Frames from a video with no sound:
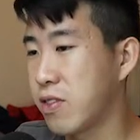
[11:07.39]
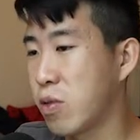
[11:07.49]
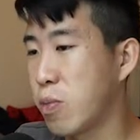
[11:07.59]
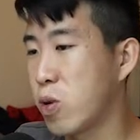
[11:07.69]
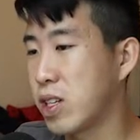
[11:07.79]

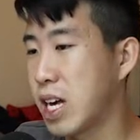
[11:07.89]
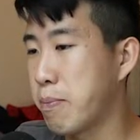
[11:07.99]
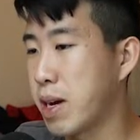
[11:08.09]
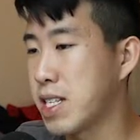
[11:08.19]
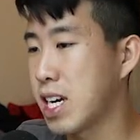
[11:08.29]
reported that
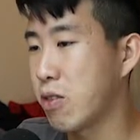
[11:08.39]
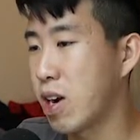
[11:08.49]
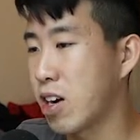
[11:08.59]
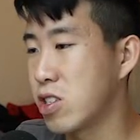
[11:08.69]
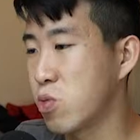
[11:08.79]
bedside
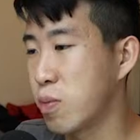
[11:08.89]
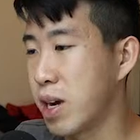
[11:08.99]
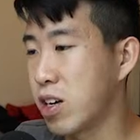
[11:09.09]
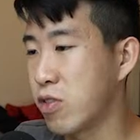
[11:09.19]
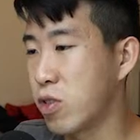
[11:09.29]
rounds were
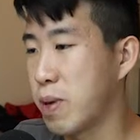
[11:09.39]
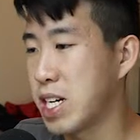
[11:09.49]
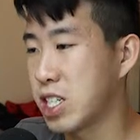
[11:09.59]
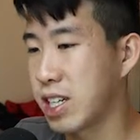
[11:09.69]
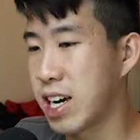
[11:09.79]
better for
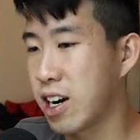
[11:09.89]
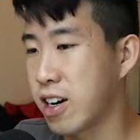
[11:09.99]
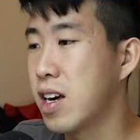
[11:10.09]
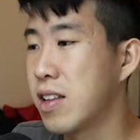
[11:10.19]
patient care.